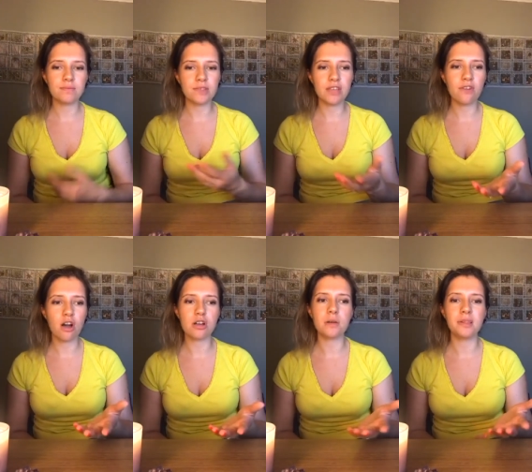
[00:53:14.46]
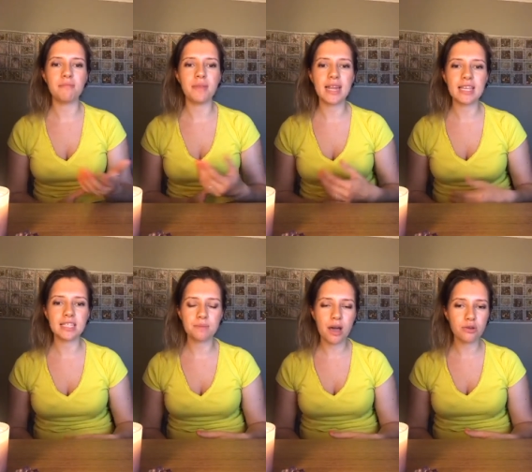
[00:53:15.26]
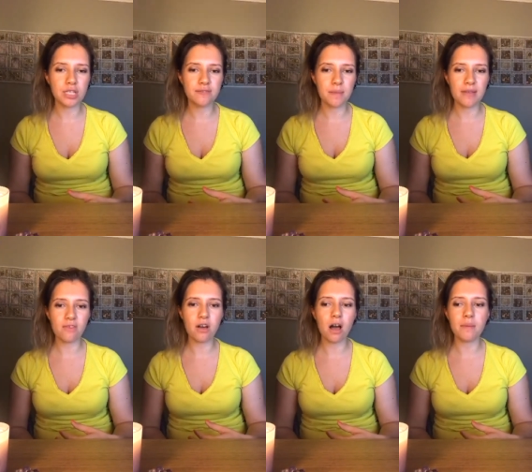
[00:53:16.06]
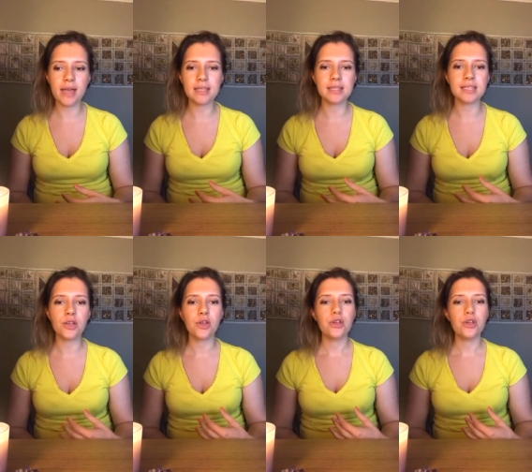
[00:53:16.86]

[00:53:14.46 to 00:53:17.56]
You've got a couple of minutes to post them in the comments.